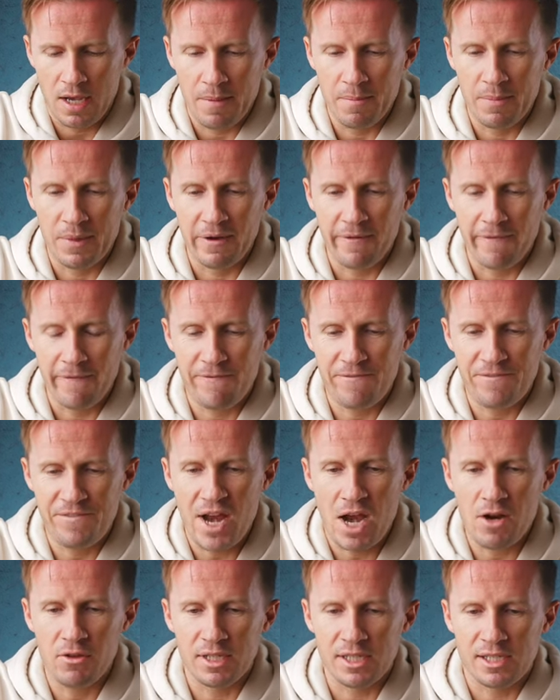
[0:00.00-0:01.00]
but
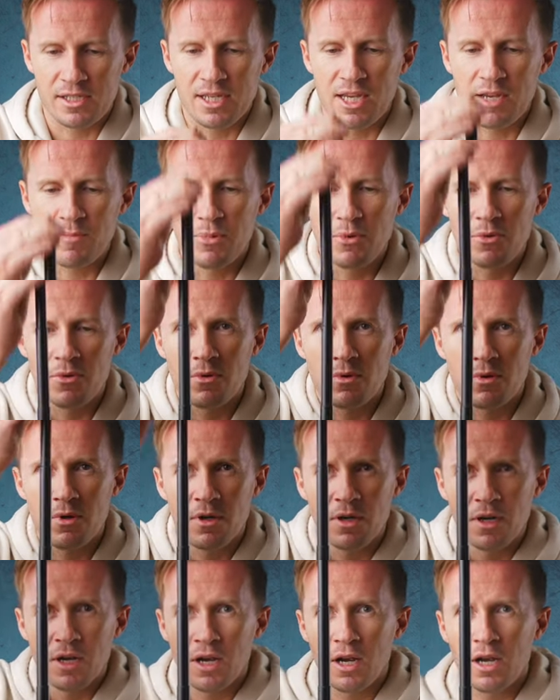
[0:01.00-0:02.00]
fairly stable
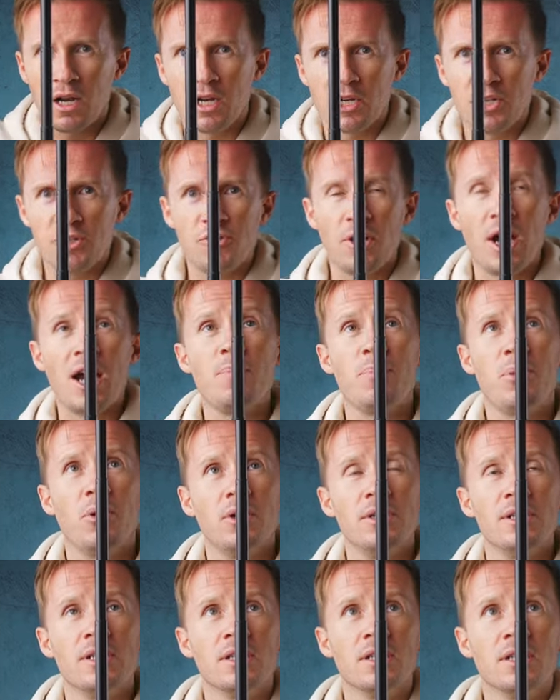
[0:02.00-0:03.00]

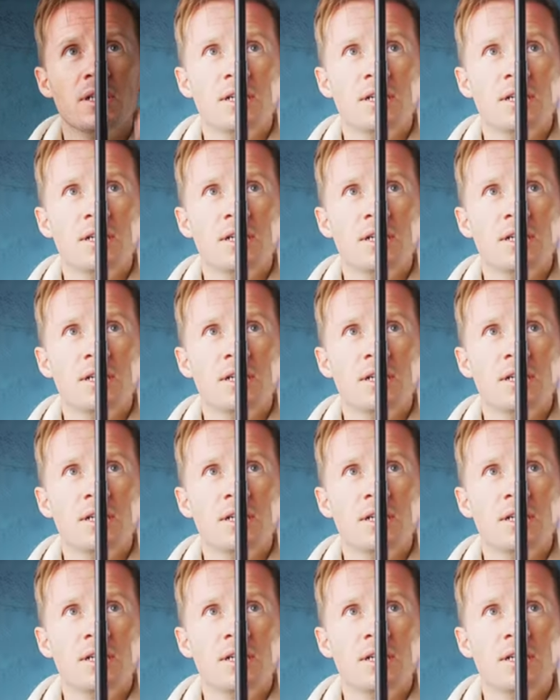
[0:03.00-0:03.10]
tripod.